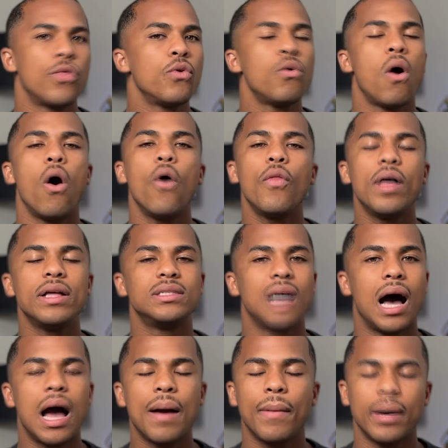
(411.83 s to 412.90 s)
Through all that
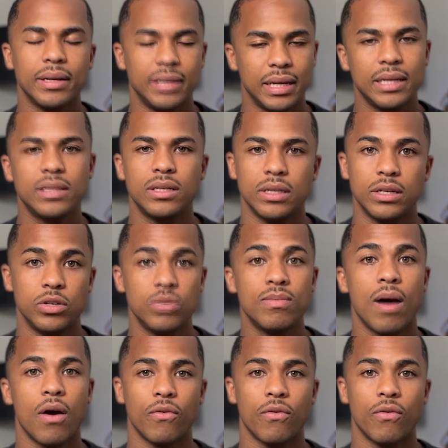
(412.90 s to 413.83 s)
time I did to do my